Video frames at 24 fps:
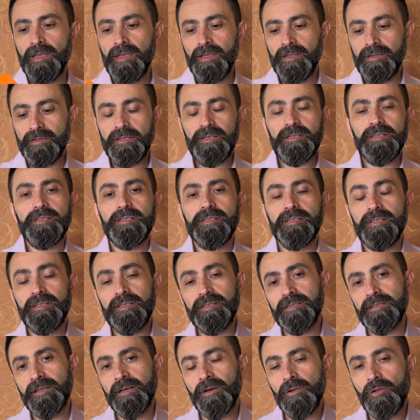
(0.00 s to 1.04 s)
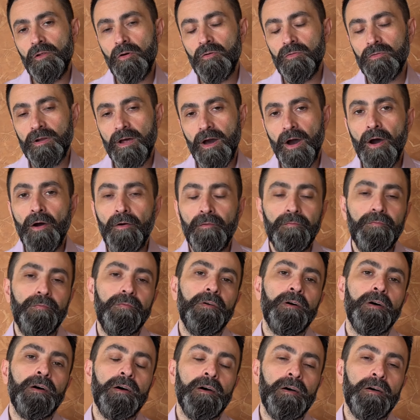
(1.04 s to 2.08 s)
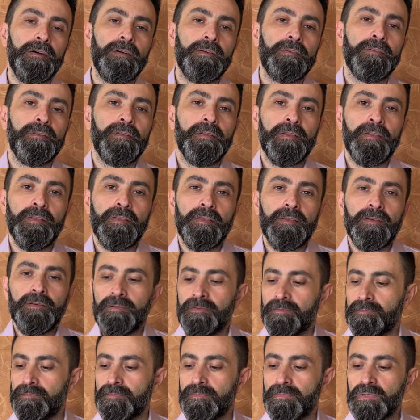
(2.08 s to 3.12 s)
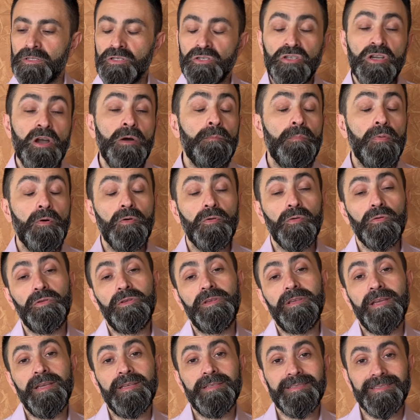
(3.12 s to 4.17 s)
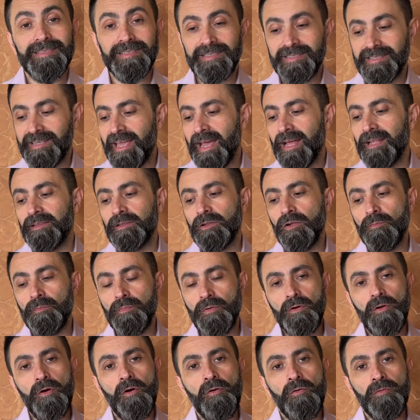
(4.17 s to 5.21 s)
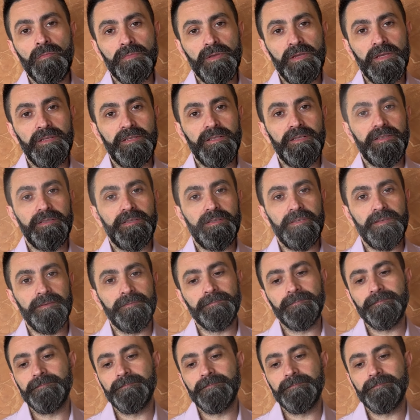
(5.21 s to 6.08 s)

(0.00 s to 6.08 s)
This is a clone of uh, Jean-Paul Gaultier's Scandal Pour Homme EDT.